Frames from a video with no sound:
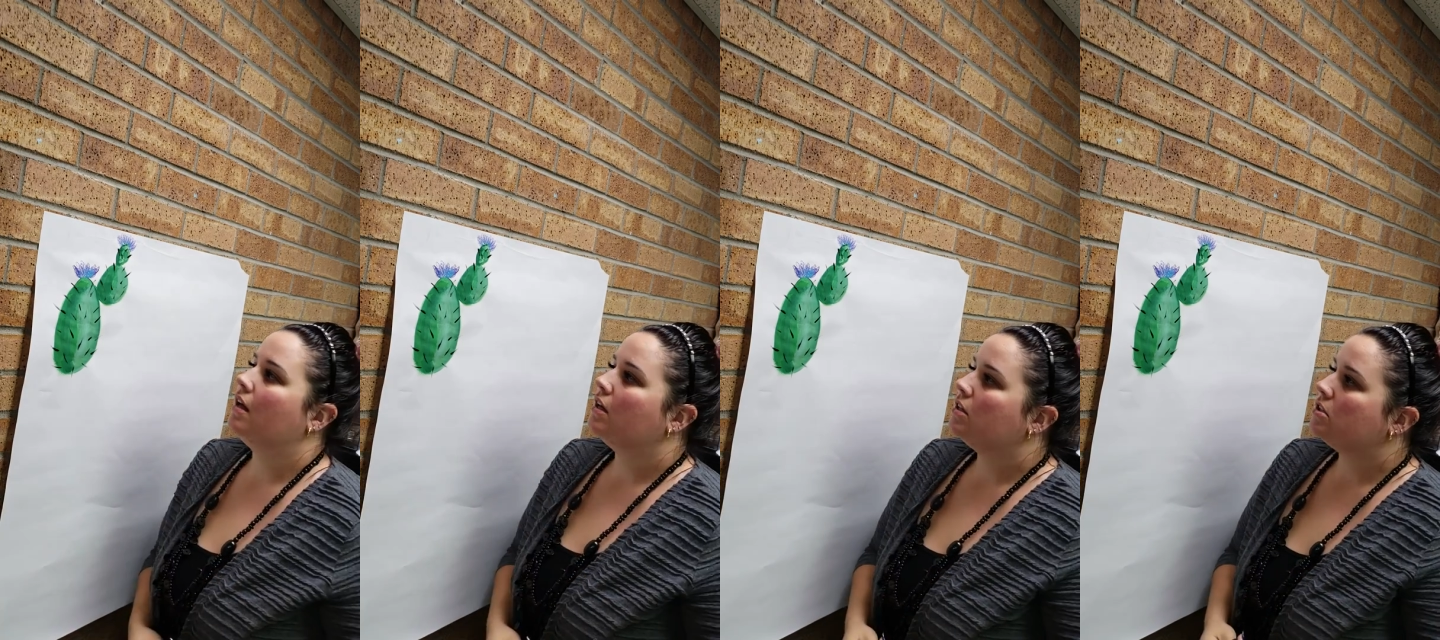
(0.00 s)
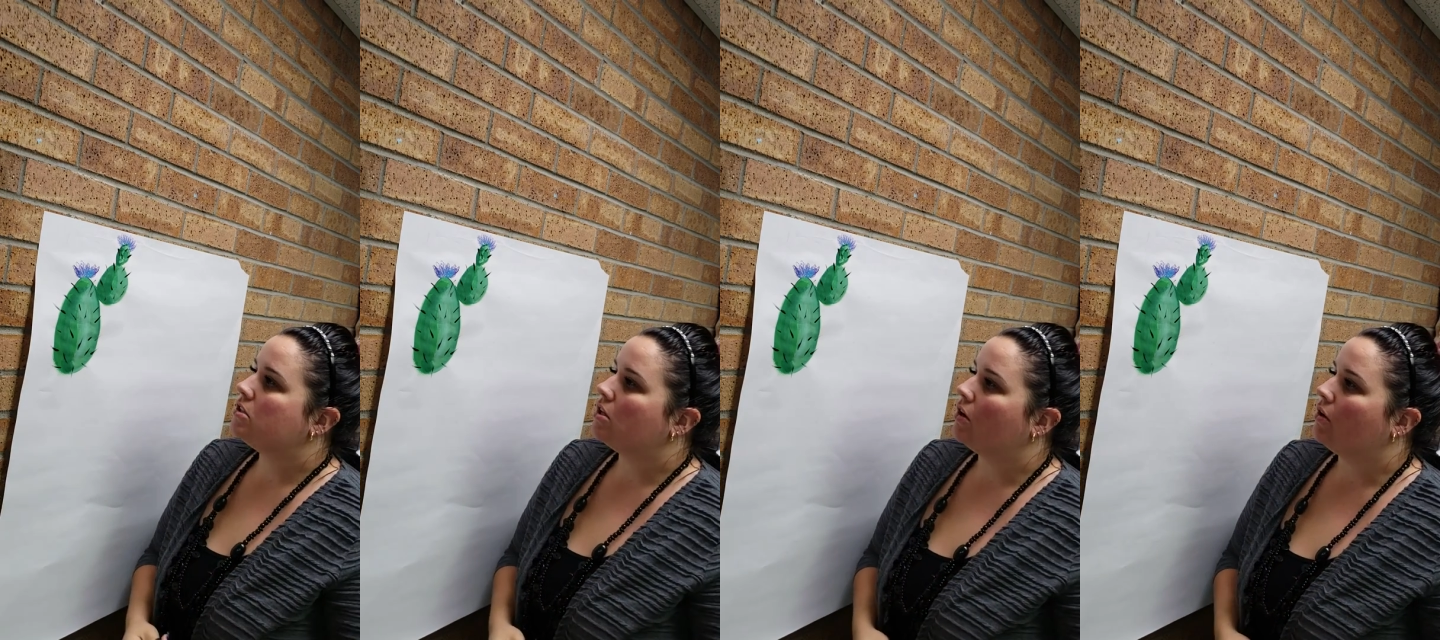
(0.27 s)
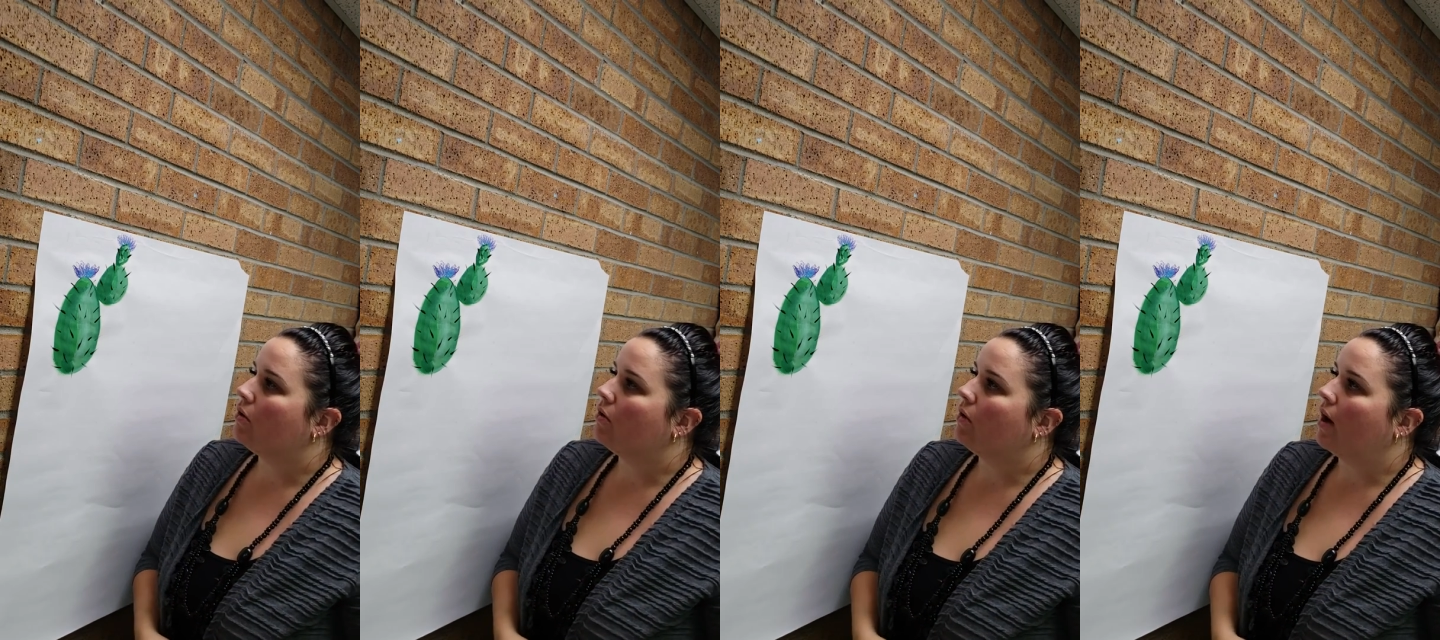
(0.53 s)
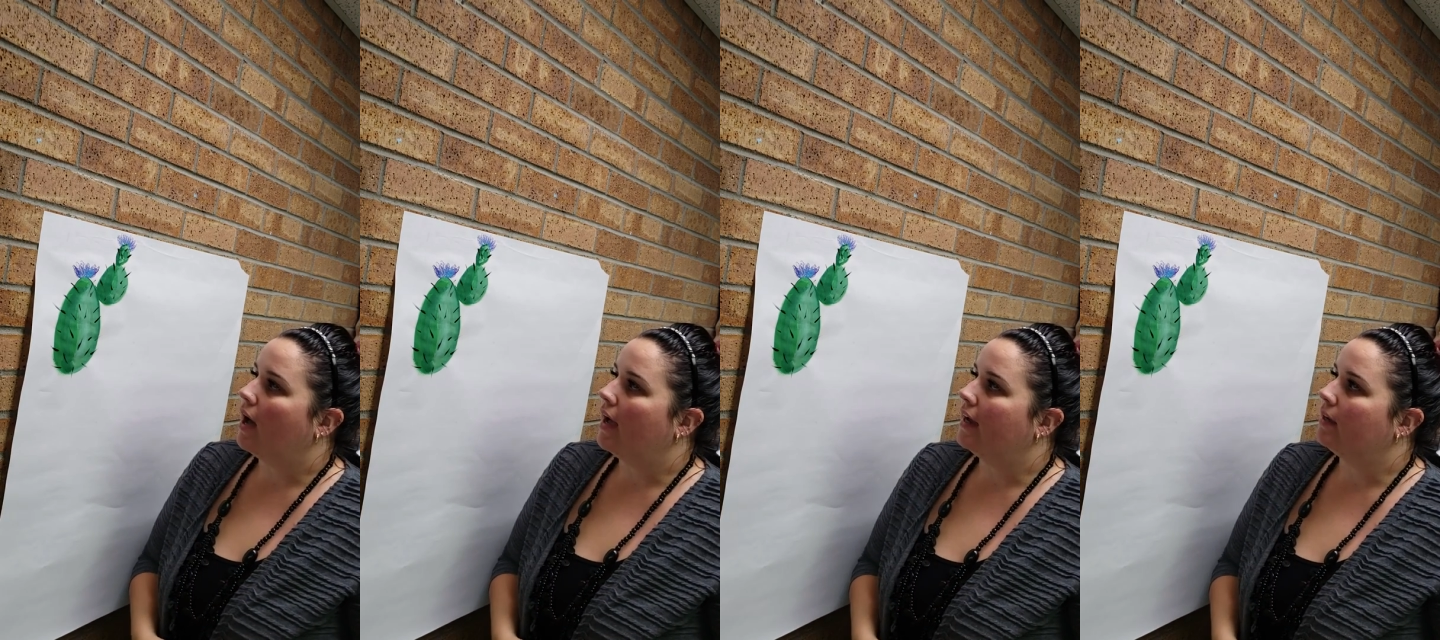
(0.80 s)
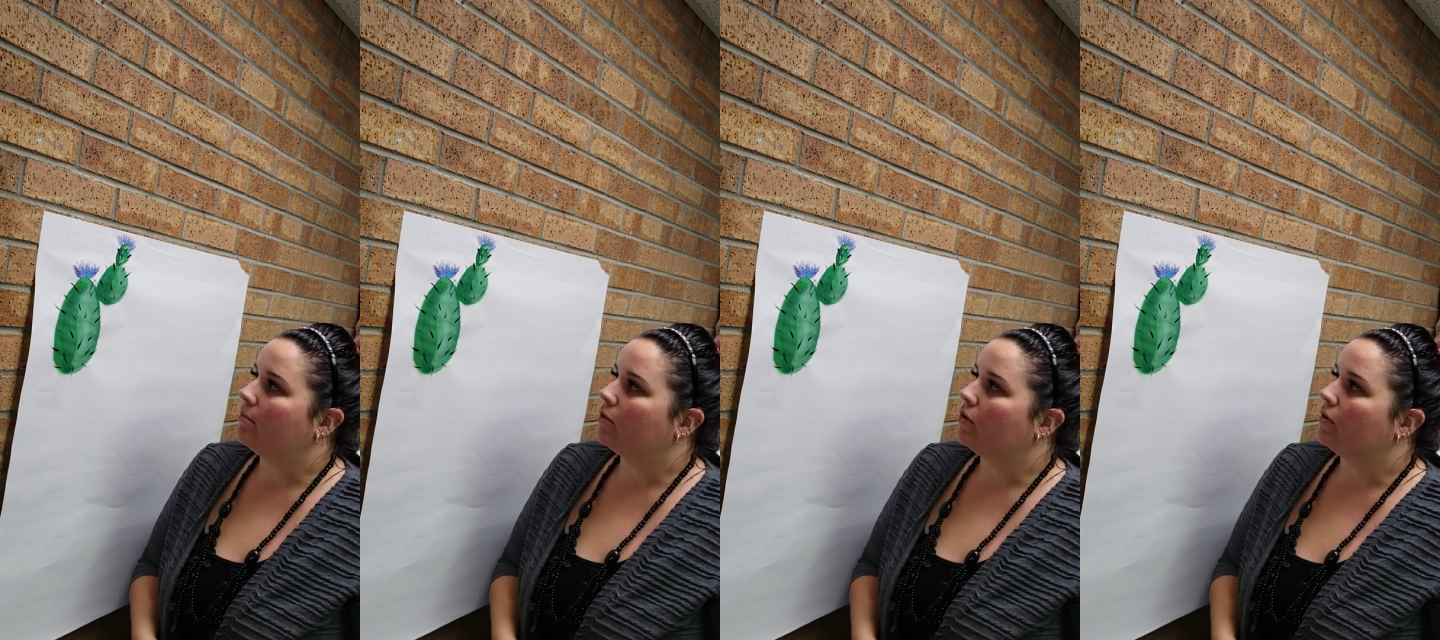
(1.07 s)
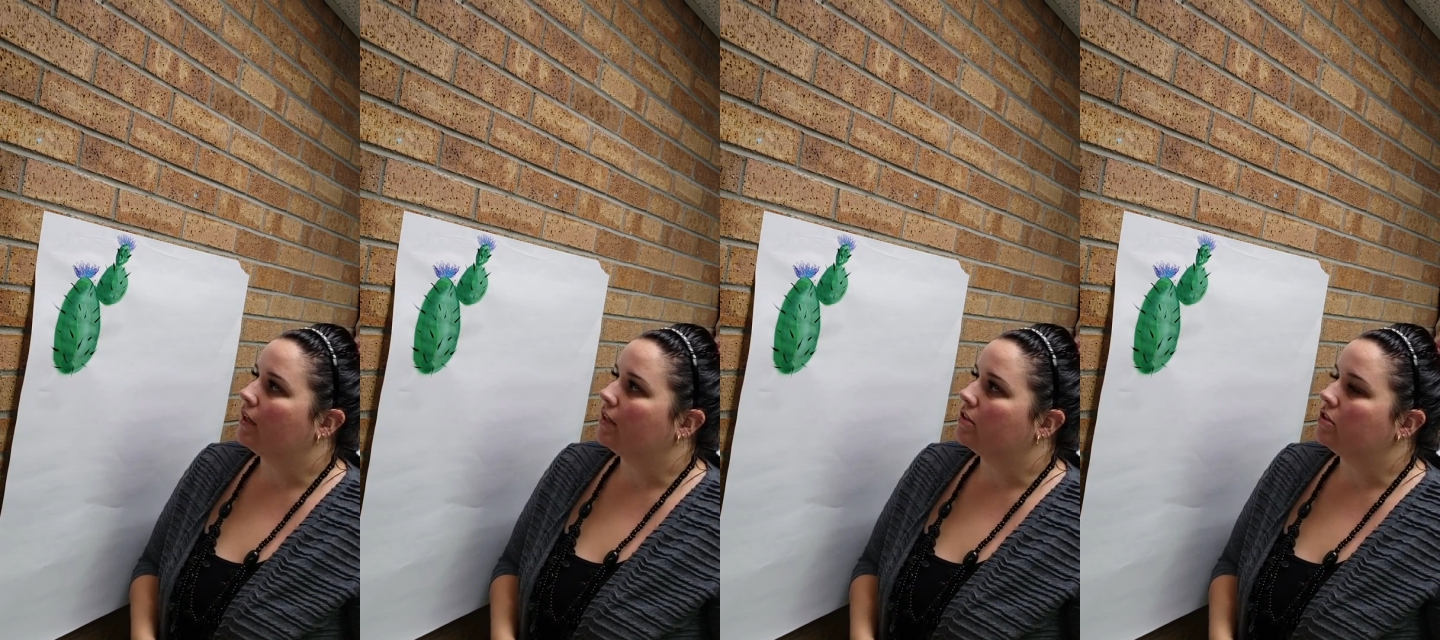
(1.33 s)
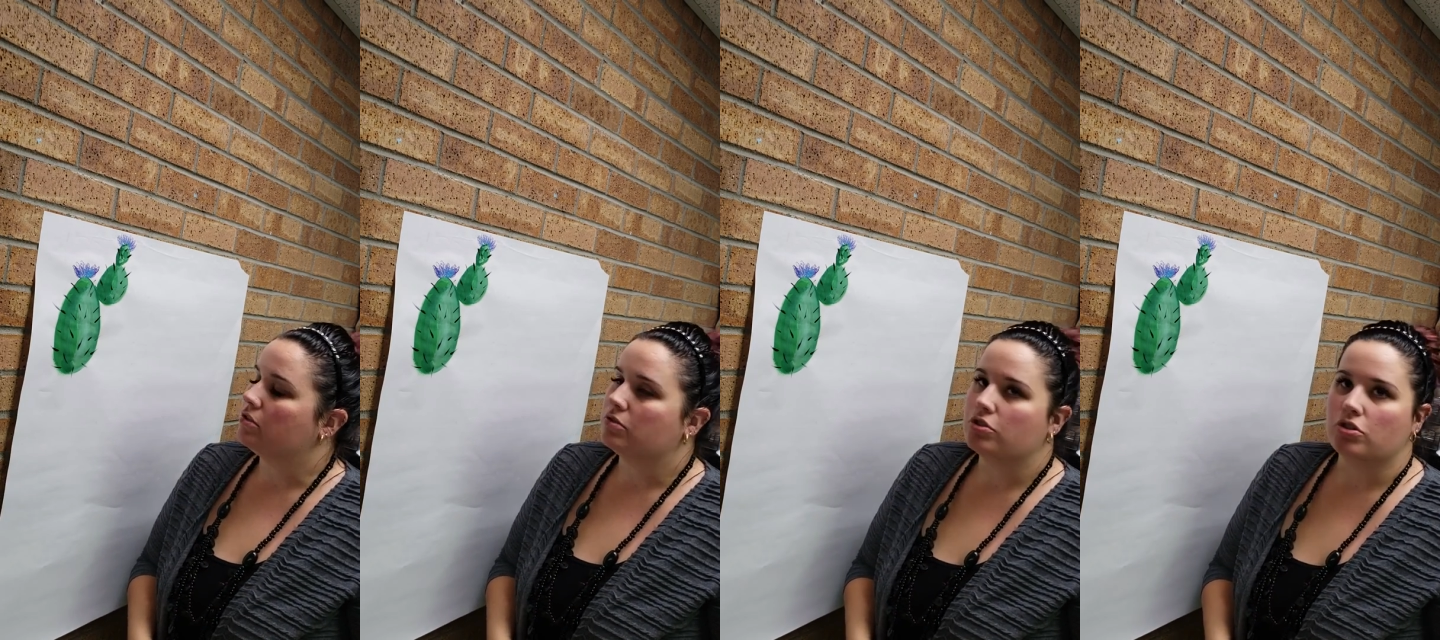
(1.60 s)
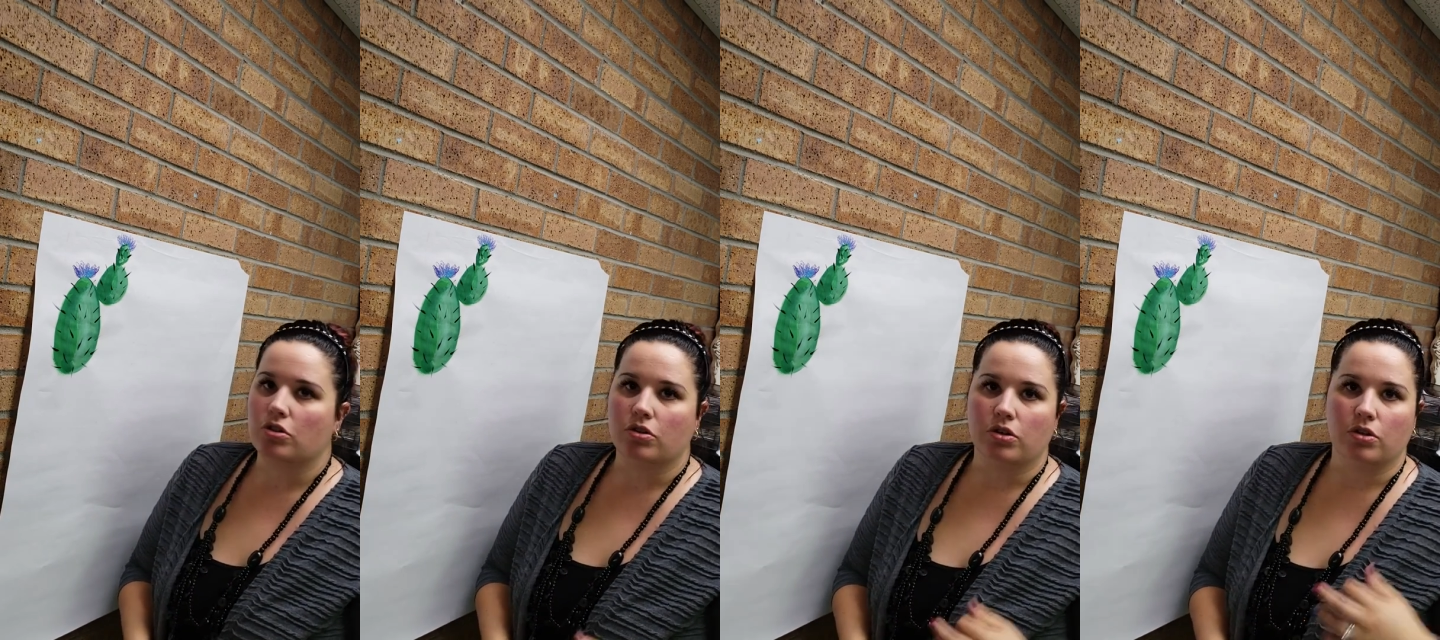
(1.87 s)
So I am going to
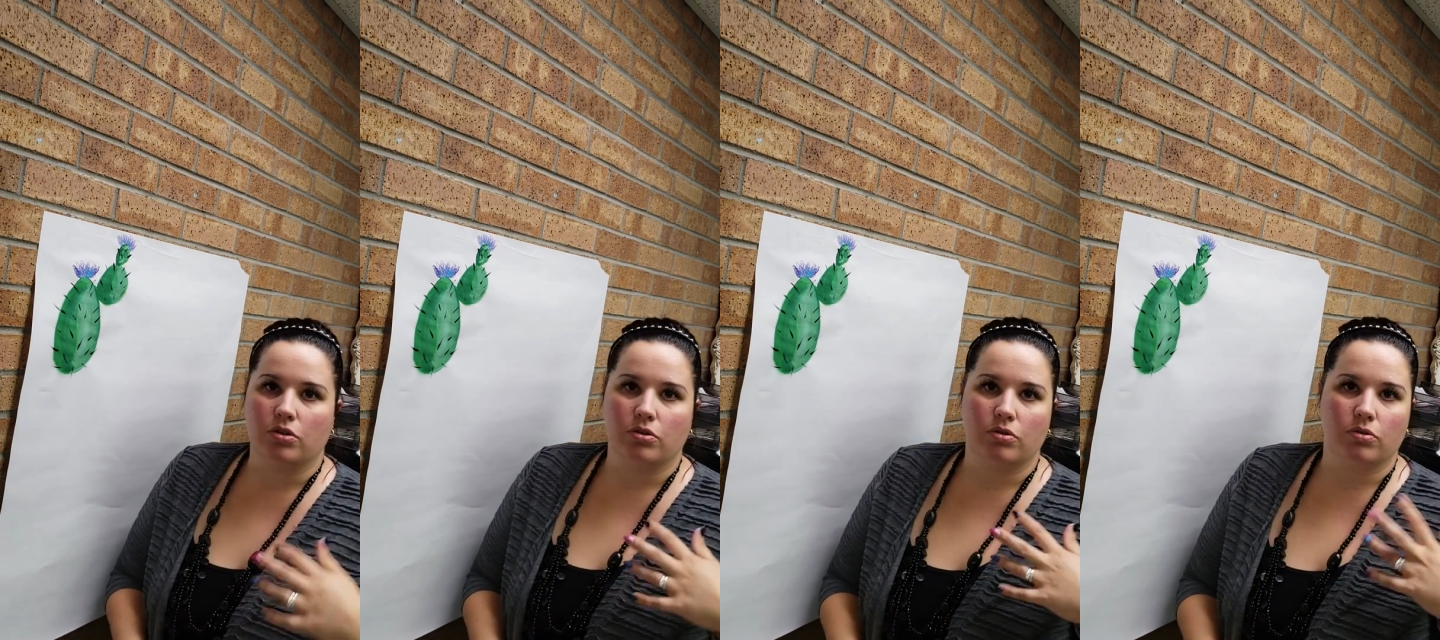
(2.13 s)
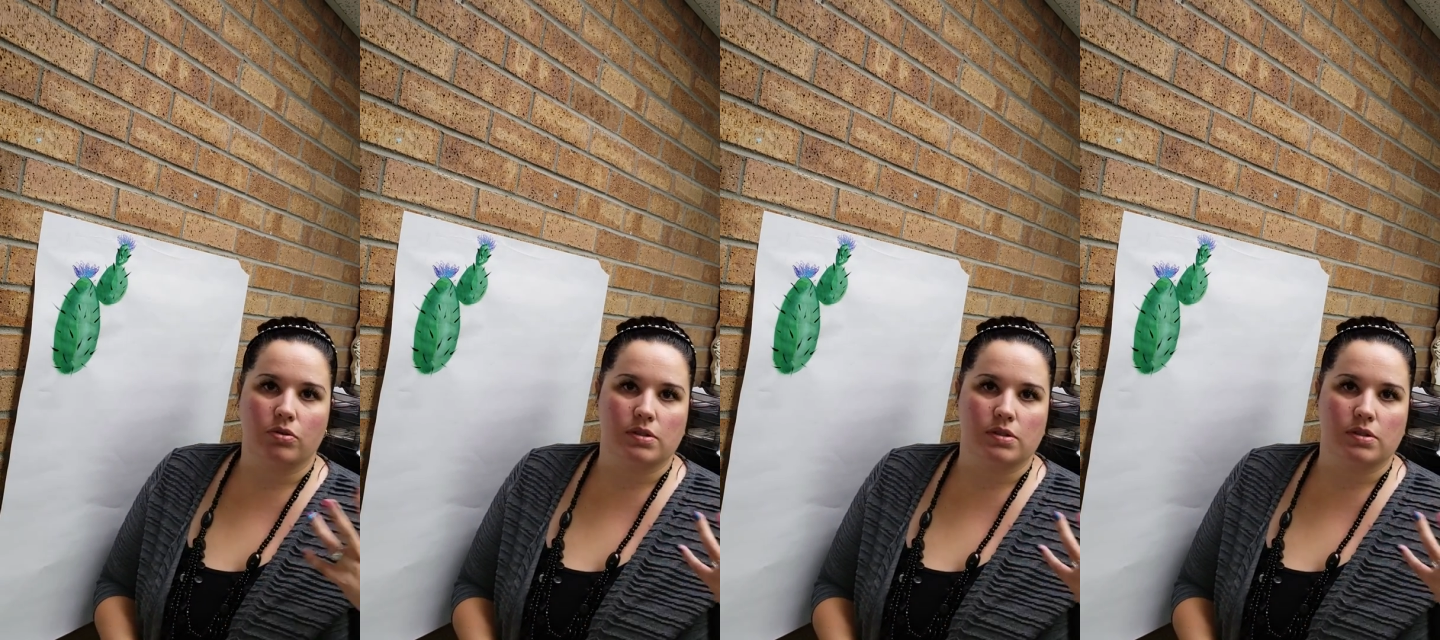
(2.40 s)
show you